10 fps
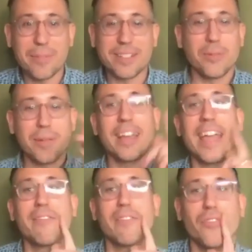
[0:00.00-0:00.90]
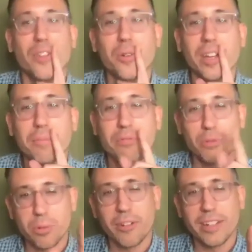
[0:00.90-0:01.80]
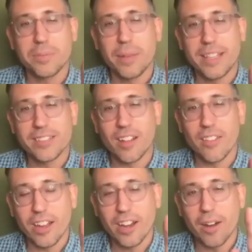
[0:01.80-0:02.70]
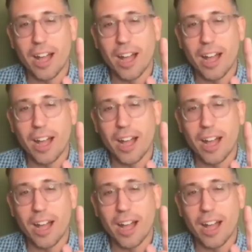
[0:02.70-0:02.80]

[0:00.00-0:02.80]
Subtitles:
We began reviewing breweries based on their